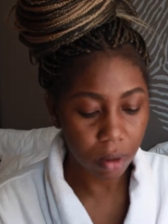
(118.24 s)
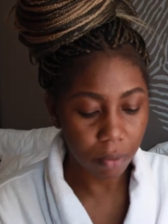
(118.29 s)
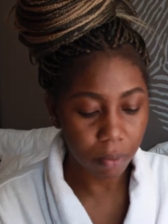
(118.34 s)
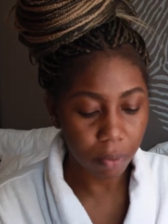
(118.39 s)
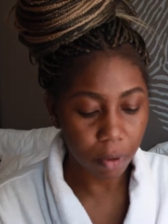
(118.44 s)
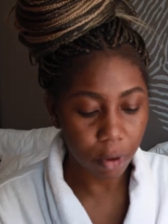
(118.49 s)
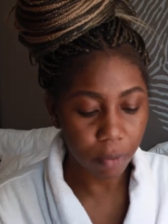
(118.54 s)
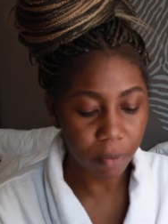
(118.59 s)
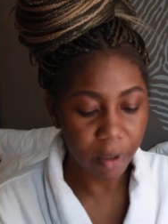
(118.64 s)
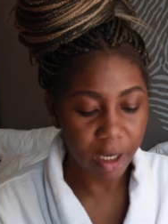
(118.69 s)

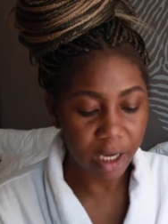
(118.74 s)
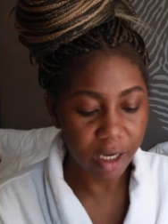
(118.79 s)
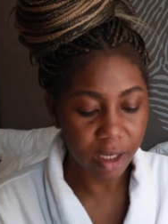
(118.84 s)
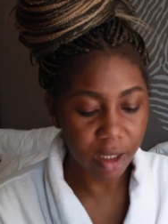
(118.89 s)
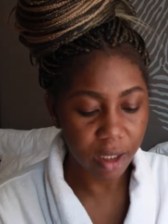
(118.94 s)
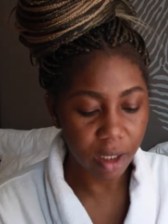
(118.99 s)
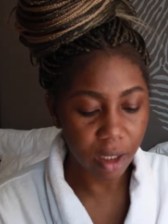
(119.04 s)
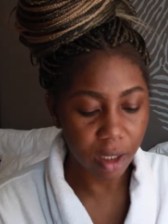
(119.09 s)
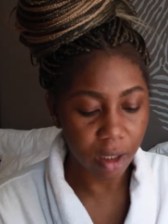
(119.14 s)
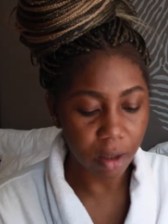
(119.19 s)

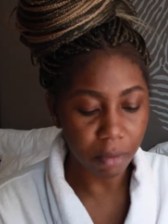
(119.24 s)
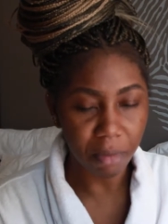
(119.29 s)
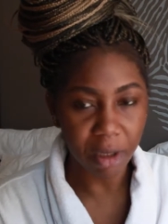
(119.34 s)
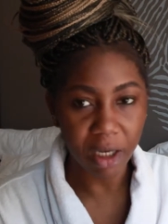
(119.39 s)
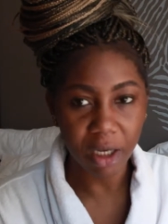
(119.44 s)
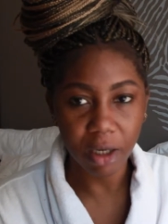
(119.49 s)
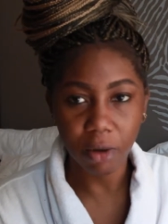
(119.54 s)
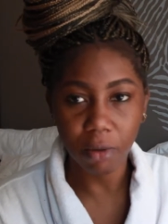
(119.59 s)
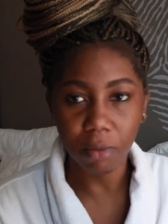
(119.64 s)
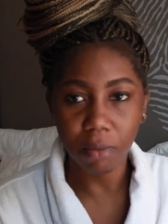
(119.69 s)
pomade in
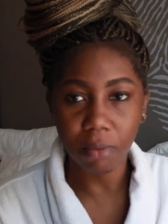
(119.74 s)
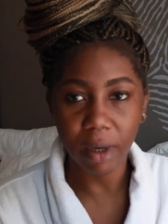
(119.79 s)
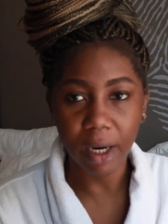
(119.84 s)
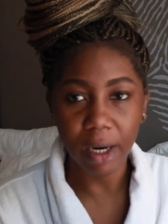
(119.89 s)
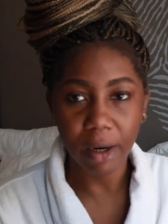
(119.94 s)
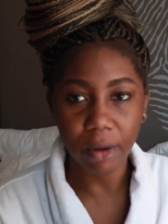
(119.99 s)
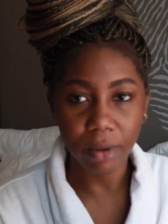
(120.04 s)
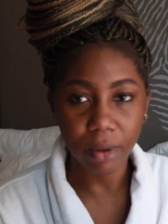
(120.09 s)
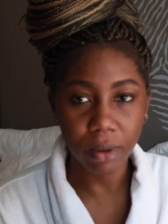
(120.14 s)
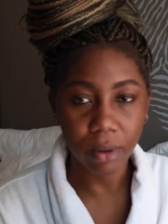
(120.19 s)
medium
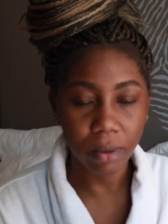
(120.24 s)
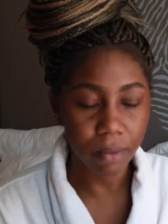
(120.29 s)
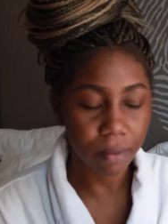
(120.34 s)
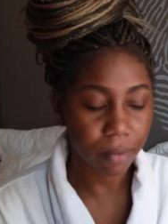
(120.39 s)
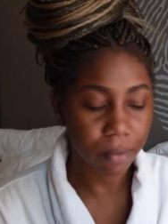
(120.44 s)
brown.